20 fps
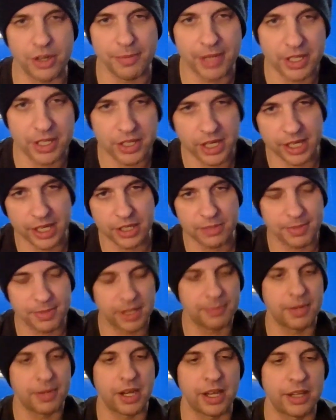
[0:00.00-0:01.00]
I might change my
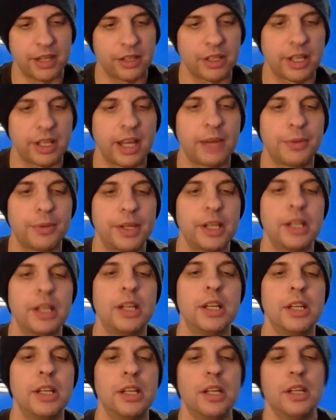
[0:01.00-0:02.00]
mind on that
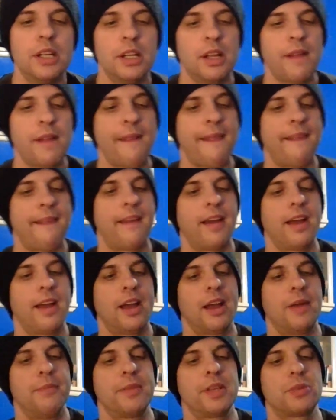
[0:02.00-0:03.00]
one.